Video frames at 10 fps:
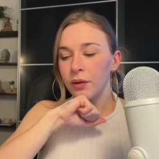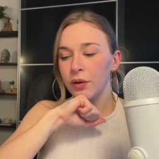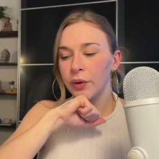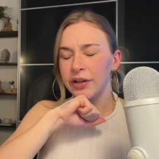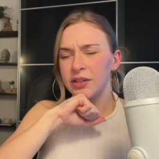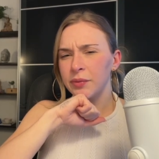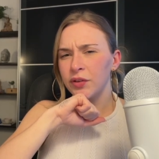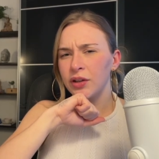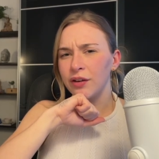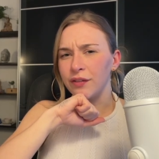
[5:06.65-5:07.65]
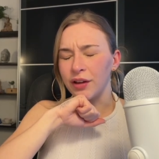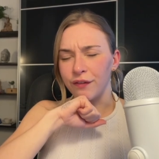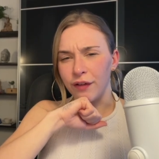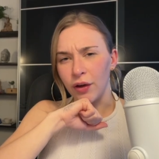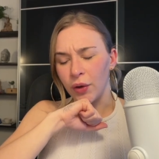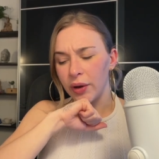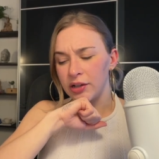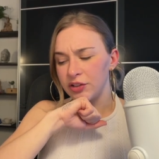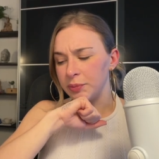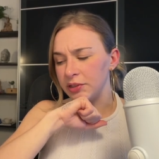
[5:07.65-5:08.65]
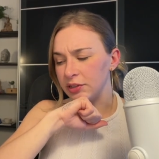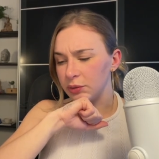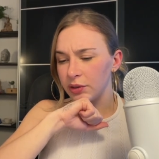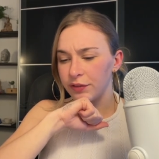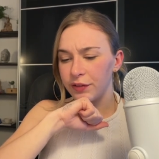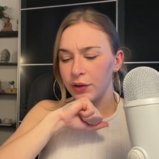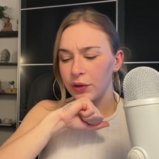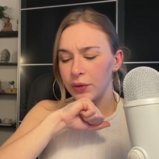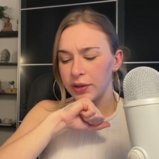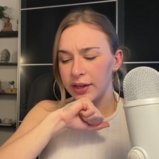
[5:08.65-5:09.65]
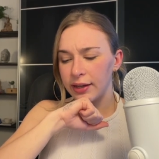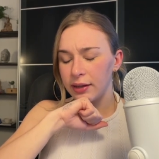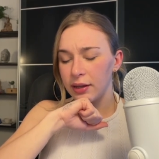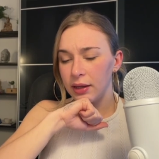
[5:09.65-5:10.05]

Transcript: Aquarius, some of you could have like Virgo energy, be dealing with a Virgo, okay?